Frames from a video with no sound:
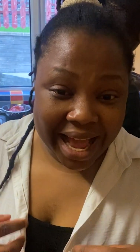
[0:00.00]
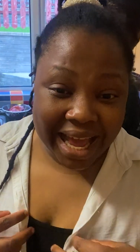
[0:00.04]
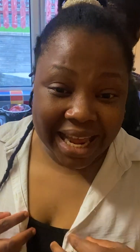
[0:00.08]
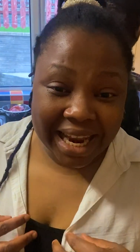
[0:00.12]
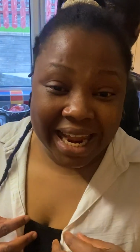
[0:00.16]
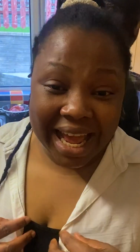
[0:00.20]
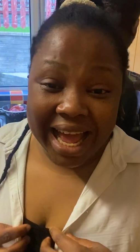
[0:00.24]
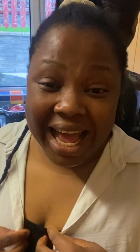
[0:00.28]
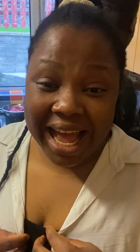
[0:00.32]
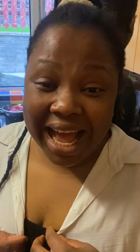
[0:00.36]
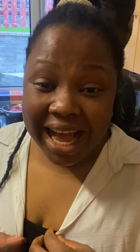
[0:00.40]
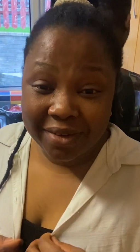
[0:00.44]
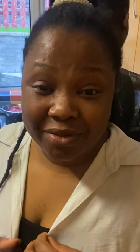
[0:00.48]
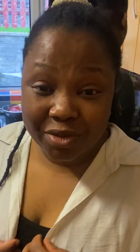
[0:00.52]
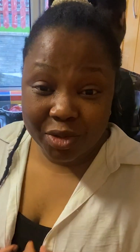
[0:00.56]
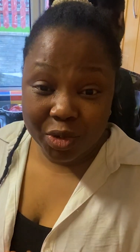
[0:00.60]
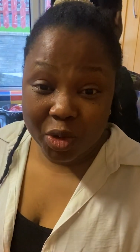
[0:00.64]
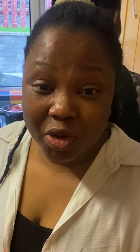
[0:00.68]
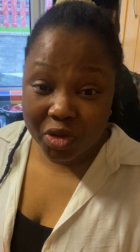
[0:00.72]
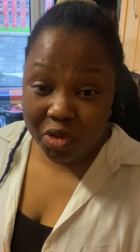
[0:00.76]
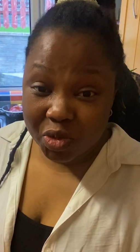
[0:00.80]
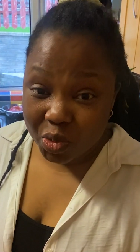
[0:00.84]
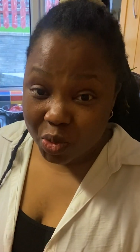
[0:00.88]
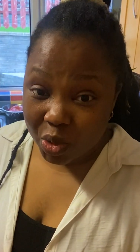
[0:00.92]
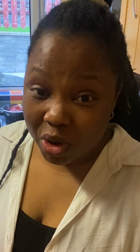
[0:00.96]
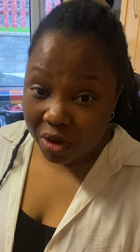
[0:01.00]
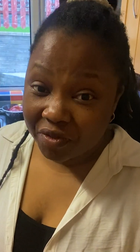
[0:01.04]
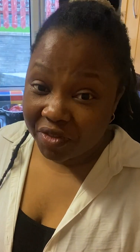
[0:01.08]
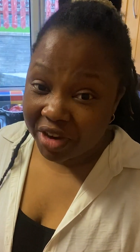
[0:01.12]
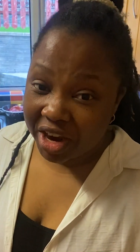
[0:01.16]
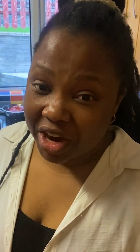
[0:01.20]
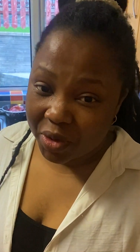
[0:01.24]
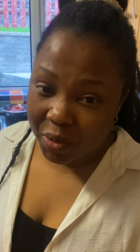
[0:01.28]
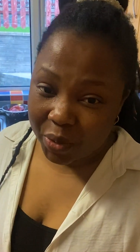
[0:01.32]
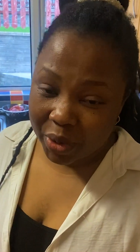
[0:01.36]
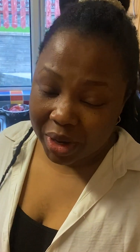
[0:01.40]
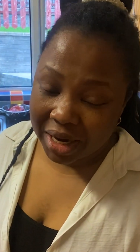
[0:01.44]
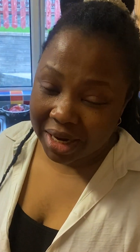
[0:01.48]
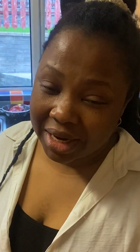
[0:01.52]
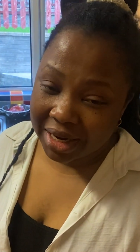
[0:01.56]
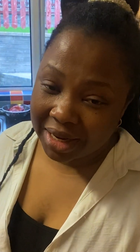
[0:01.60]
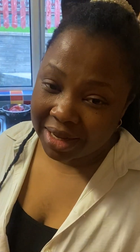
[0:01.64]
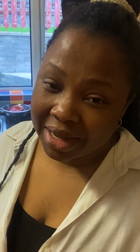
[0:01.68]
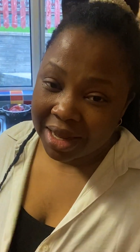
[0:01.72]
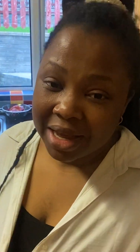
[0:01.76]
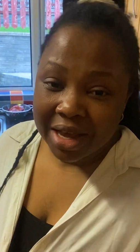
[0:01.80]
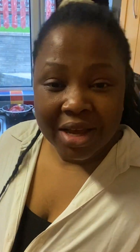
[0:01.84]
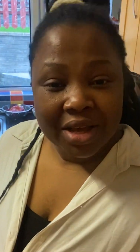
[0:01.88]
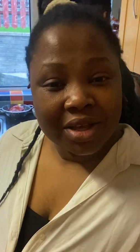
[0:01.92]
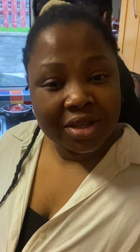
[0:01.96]
and I have to go to work very quickly,
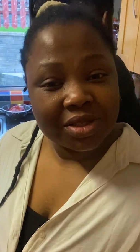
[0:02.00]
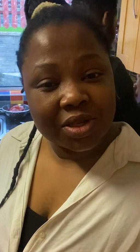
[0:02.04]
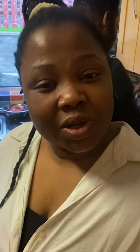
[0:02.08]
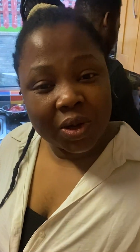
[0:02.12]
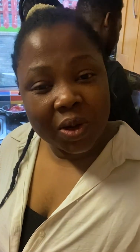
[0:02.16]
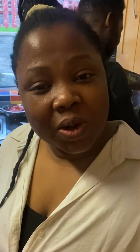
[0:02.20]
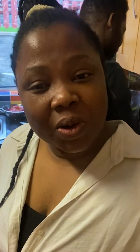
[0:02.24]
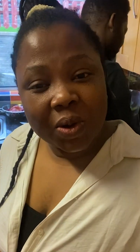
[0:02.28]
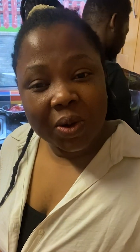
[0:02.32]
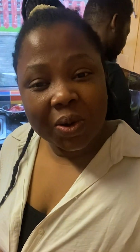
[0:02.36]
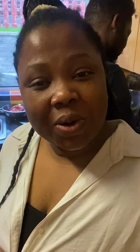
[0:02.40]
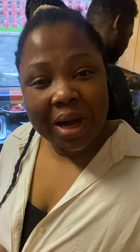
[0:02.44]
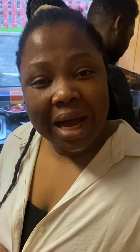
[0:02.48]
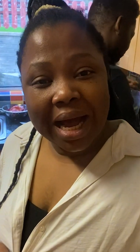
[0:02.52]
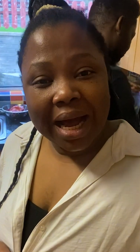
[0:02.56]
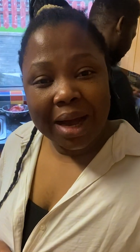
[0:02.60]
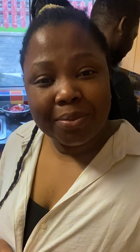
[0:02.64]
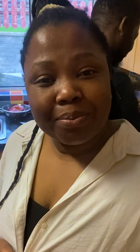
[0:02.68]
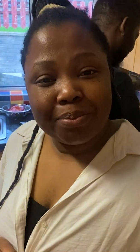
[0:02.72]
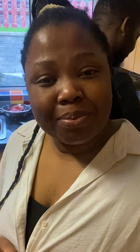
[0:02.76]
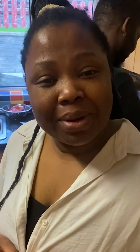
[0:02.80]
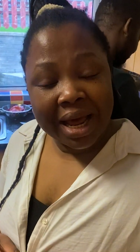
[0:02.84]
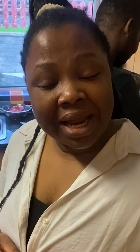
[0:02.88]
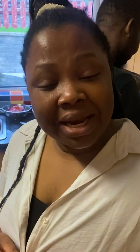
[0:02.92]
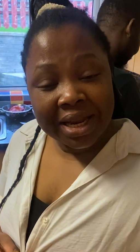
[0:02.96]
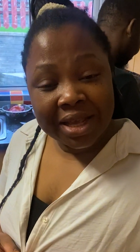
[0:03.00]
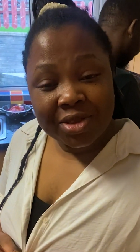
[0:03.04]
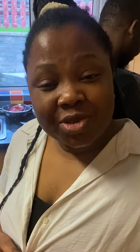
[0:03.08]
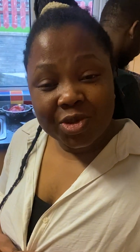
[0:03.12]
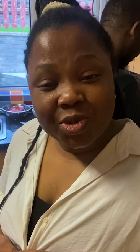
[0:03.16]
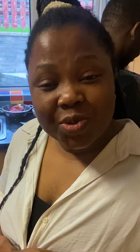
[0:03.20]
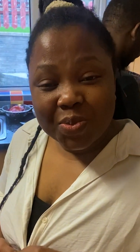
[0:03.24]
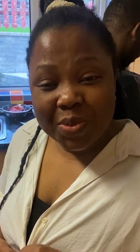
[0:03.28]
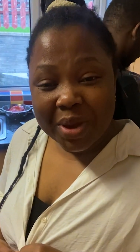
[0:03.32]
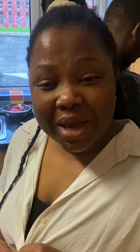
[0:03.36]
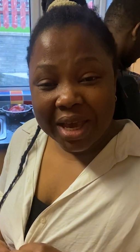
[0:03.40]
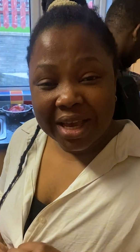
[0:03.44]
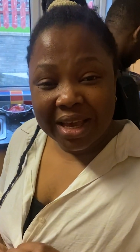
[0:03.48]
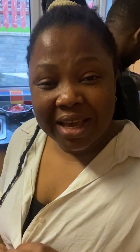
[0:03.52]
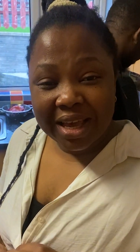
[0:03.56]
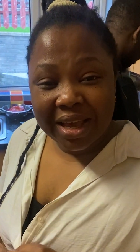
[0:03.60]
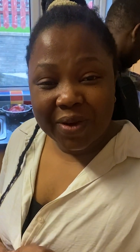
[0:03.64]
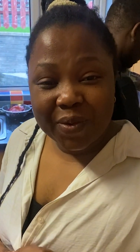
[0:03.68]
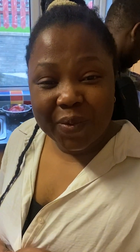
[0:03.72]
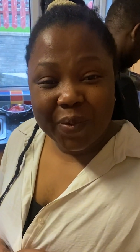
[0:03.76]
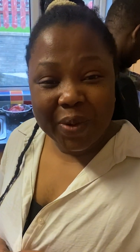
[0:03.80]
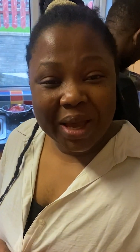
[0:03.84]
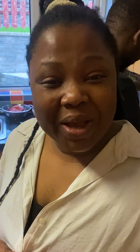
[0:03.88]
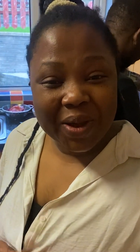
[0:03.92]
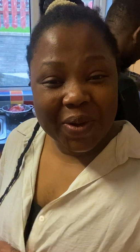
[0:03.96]
so I'm planning to make a
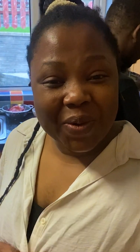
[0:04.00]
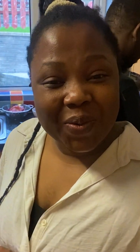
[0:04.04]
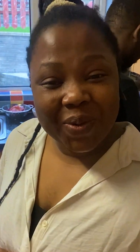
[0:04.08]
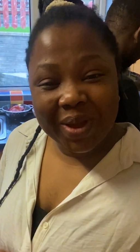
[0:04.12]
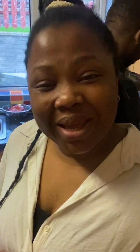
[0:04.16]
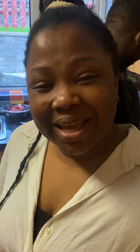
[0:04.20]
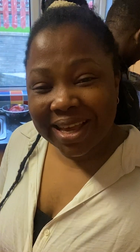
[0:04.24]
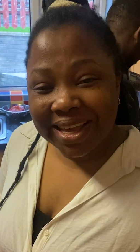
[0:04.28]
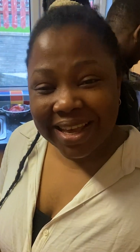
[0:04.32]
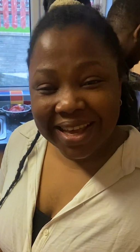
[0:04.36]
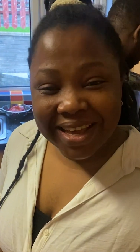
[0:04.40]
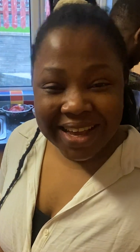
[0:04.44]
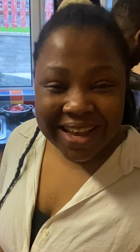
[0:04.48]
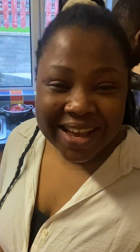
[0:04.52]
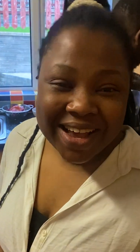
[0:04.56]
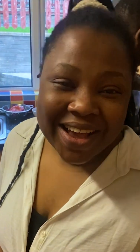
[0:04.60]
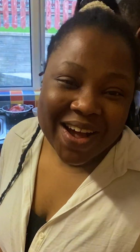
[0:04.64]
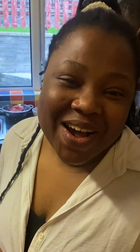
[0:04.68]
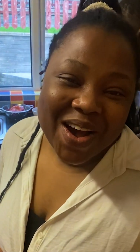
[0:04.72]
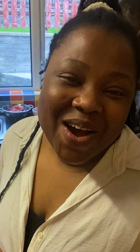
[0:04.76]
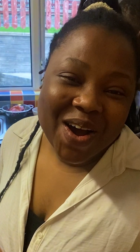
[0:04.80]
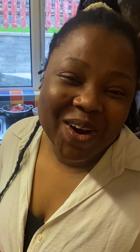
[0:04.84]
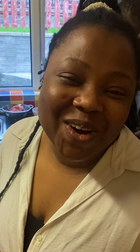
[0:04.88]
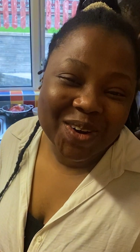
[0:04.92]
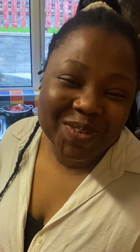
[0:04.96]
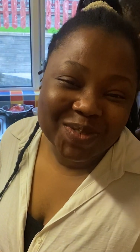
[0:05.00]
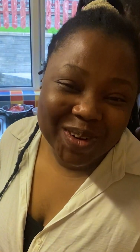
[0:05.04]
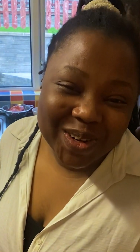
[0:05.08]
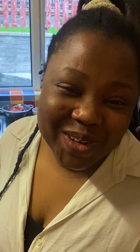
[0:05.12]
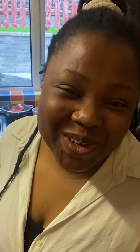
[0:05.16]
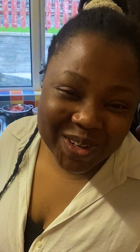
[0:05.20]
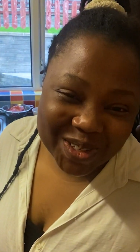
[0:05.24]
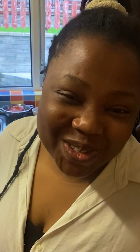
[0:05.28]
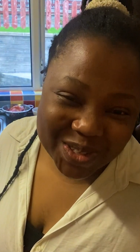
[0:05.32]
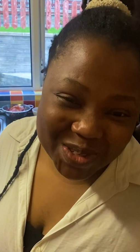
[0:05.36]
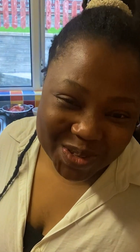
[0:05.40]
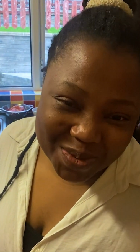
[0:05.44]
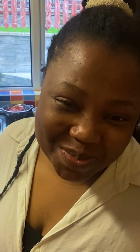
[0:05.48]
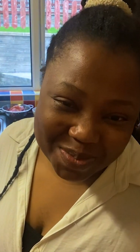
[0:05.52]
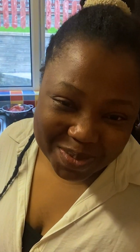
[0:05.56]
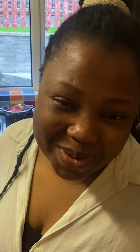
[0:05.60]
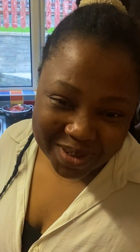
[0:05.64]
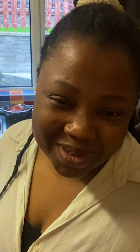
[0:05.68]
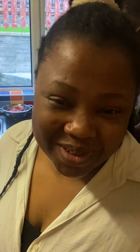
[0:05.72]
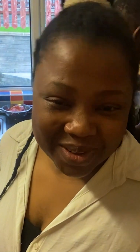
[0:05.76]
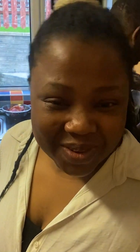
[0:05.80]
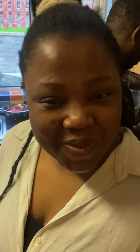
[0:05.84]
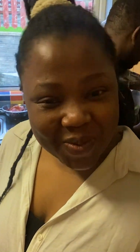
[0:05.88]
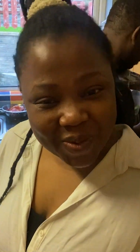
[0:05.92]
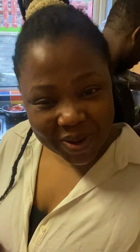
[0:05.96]
quick ogbono soup.
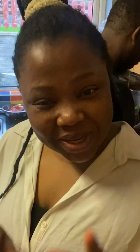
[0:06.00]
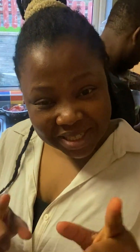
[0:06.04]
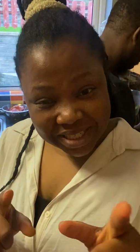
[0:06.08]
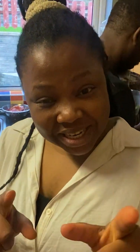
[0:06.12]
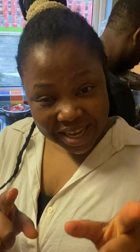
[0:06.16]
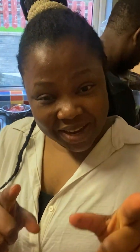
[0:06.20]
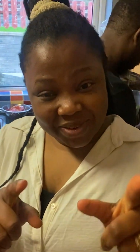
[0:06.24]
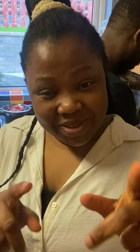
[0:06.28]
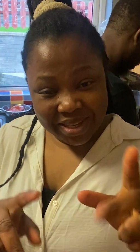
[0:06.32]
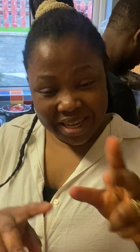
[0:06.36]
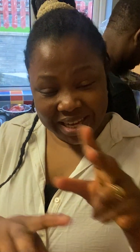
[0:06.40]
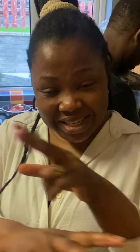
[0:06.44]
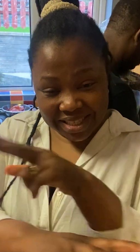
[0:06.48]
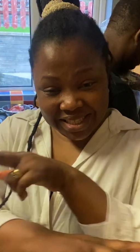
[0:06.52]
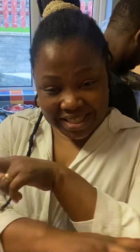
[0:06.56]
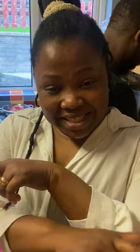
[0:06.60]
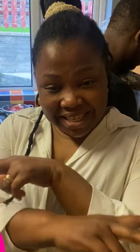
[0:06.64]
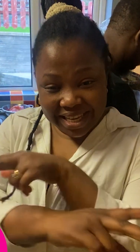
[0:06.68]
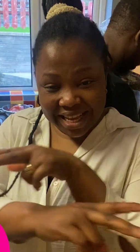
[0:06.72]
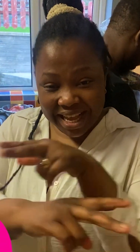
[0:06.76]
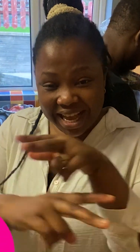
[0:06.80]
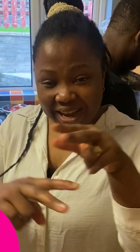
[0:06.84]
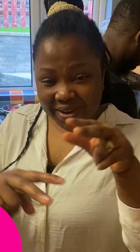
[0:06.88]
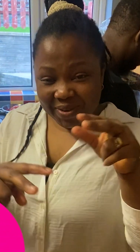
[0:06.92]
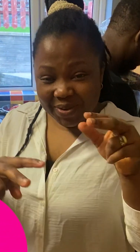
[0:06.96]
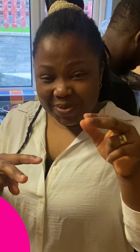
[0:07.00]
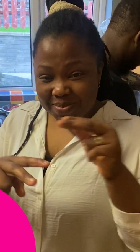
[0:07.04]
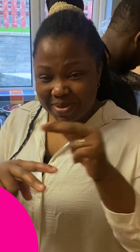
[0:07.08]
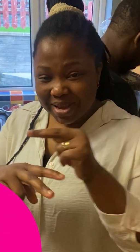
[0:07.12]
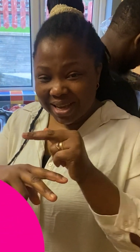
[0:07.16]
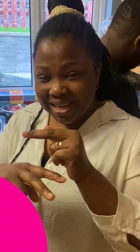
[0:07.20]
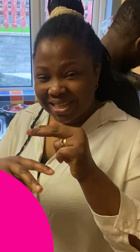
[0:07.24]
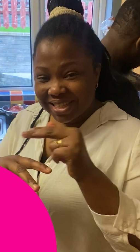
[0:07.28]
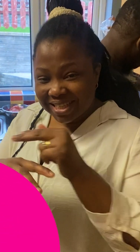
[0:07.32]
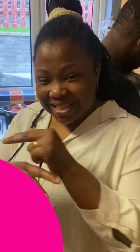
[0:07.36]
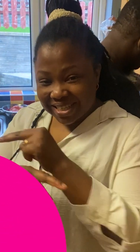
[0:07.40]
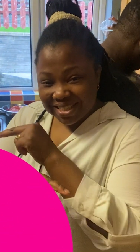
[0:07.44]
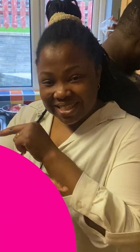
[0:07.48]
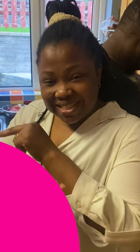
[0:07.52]
Watch out and see how we make this